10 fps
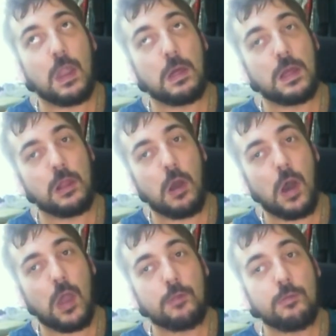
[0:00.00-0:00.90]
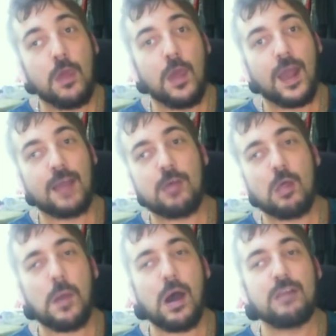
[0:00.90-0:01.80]
you know, it's all
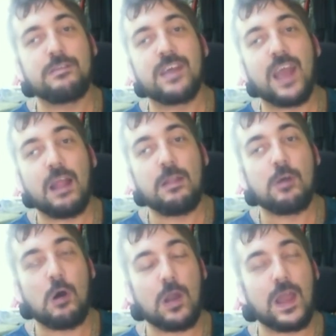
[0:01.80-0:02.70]
about educating, talking,